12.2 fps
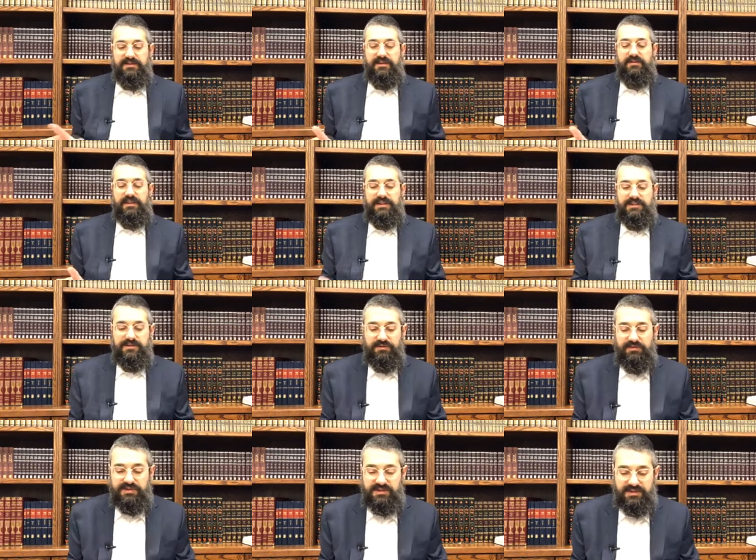So in a
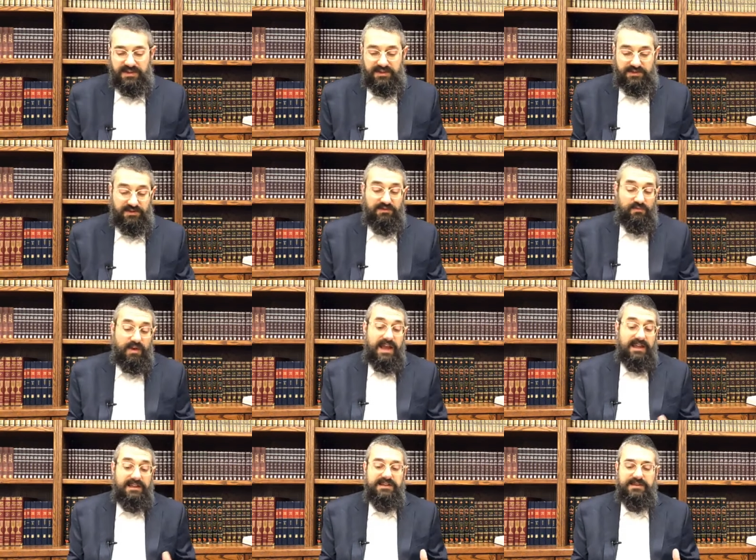certain in a certain
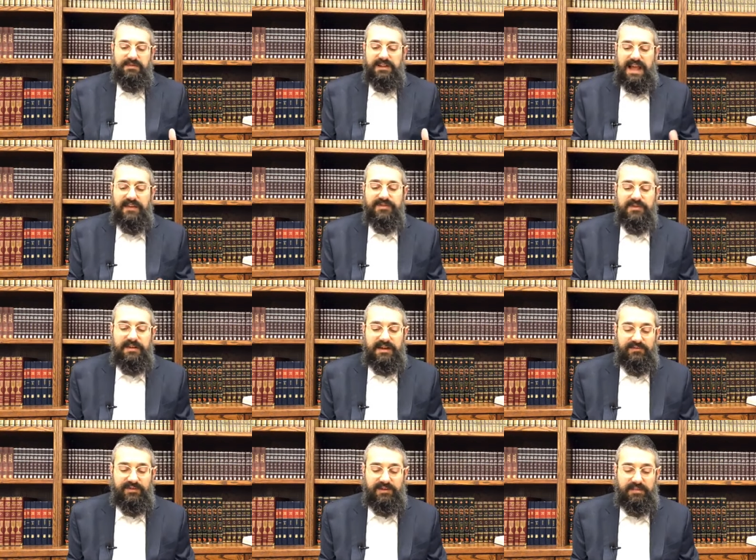way, this is what life's
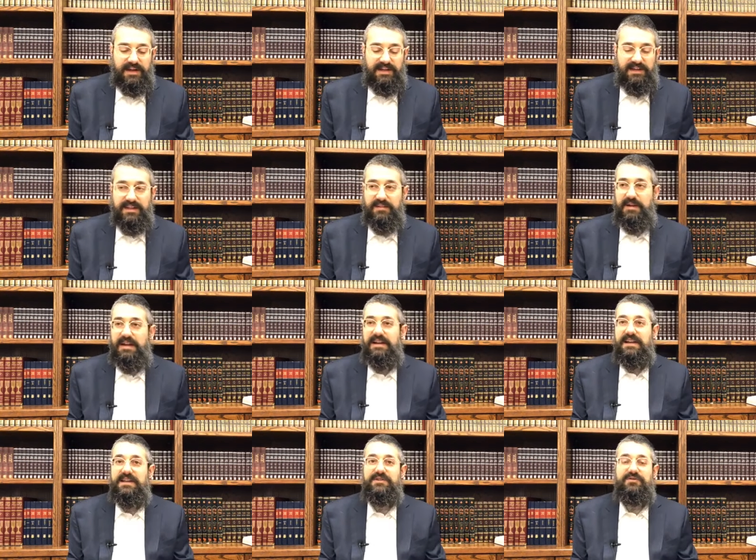about for a Beinoni. The
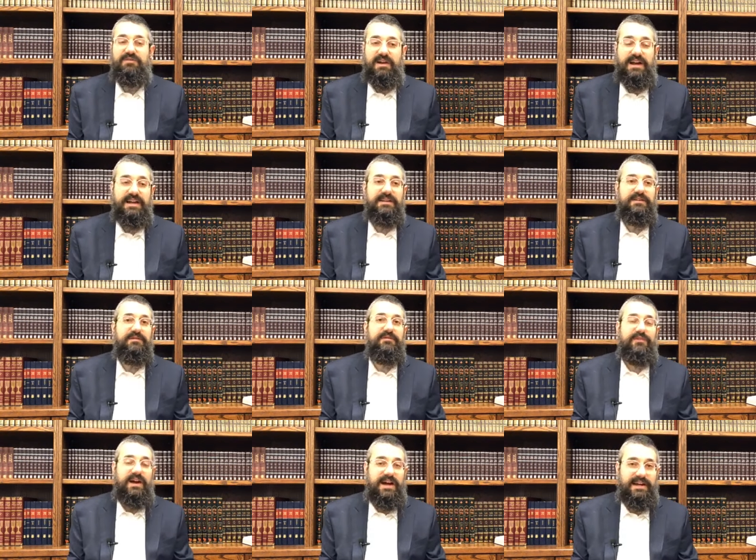Beinoni is trying to
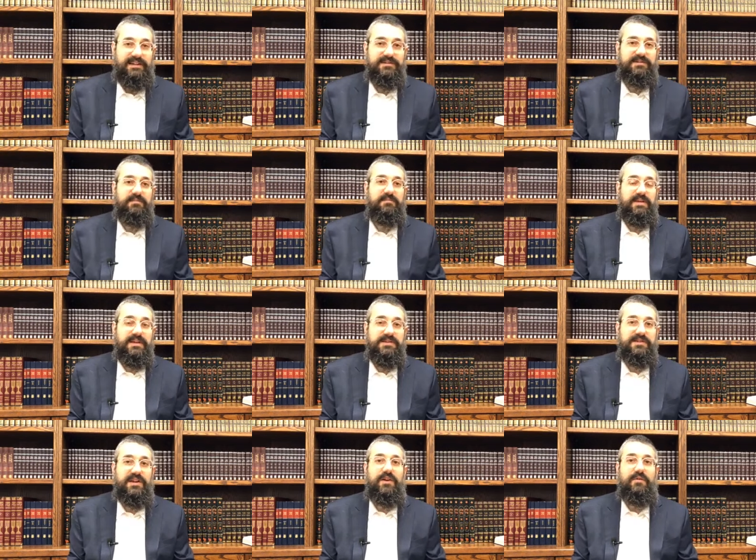find some
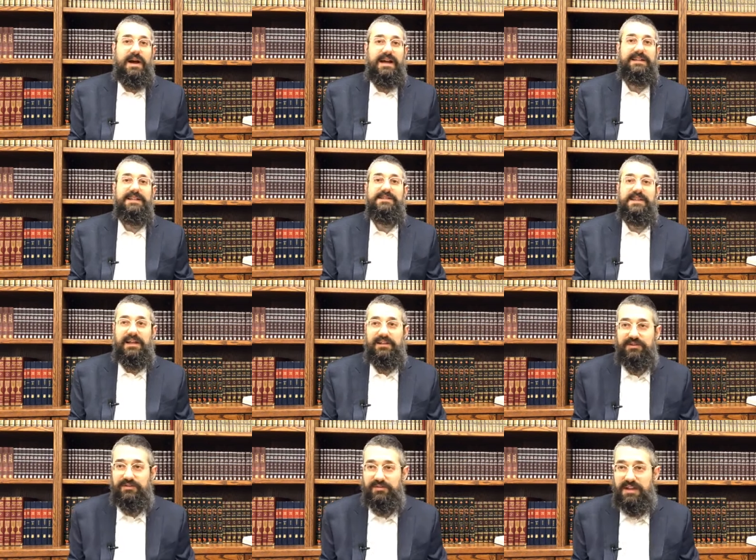peace and quiet and
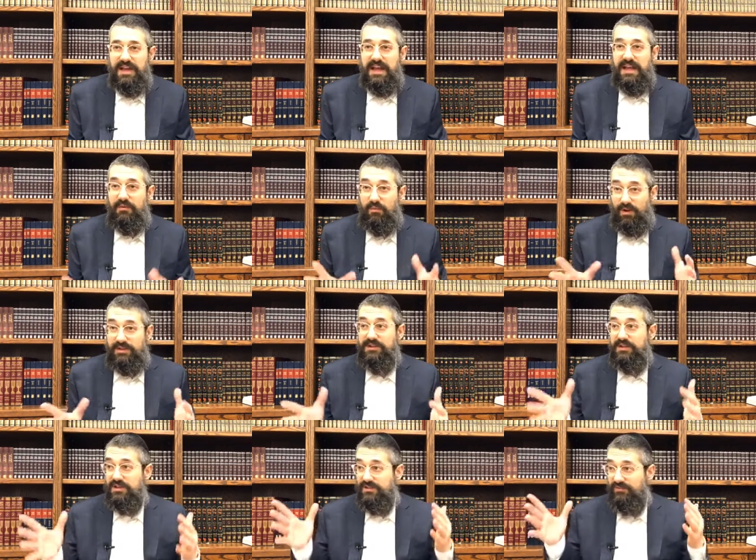solitude. He
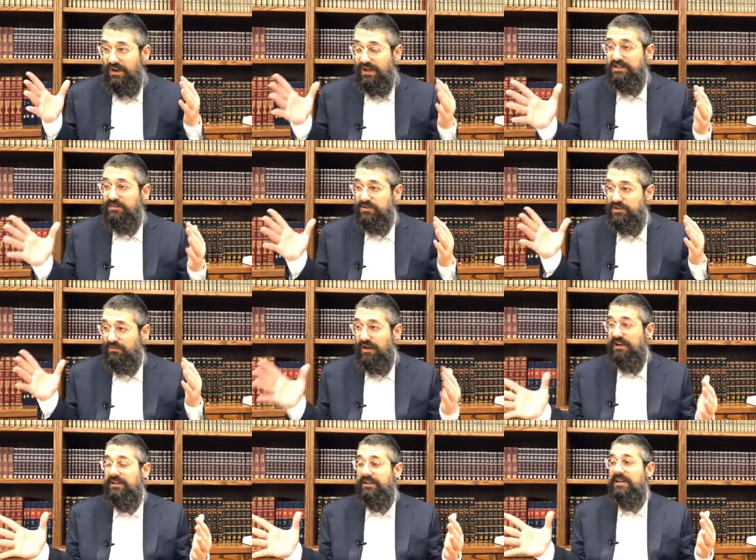wants to just find some
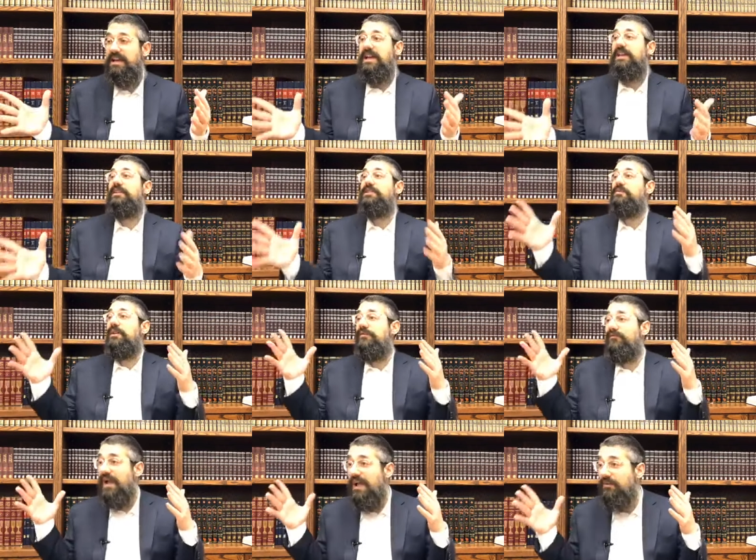serenity. He doesn't want
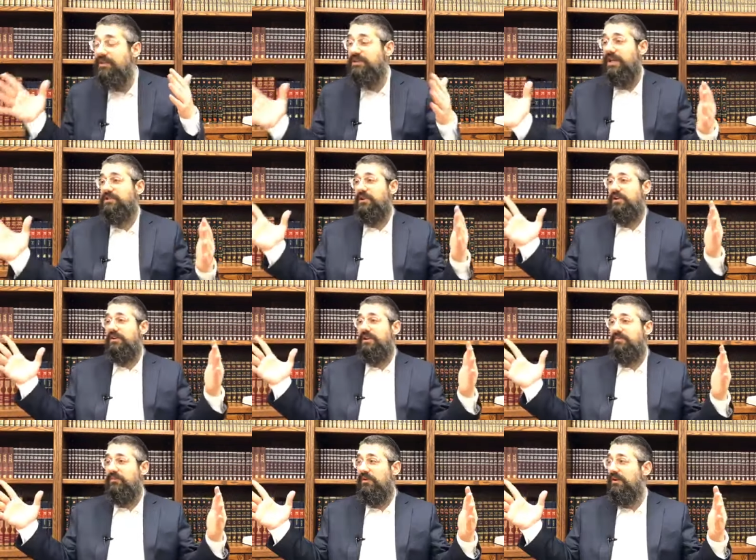to fight with his Yetzer Hara
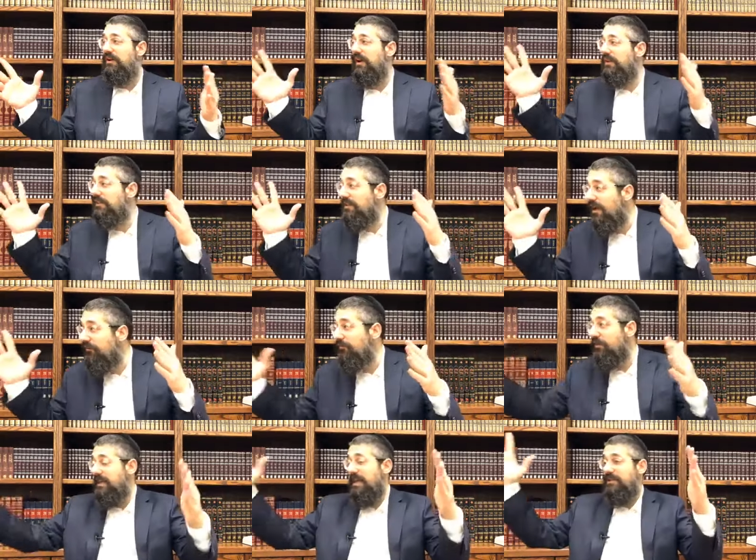anymore.
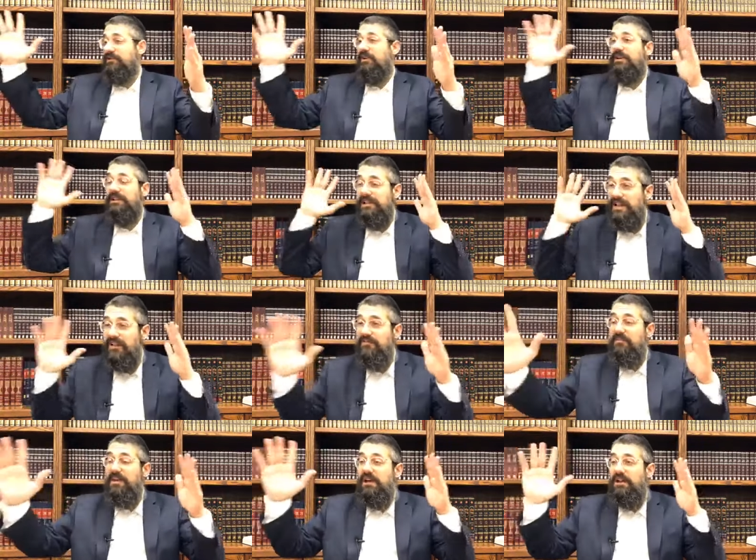Enough with the Yetzer Hara.
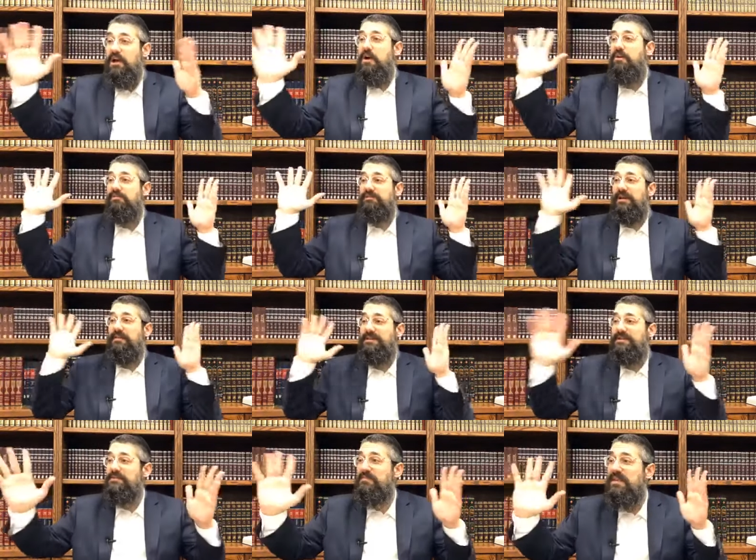Leave me alone. Let
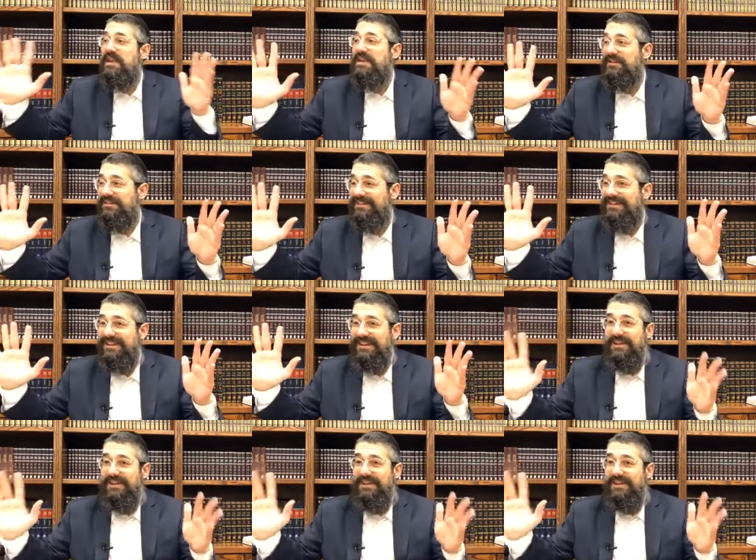me just be.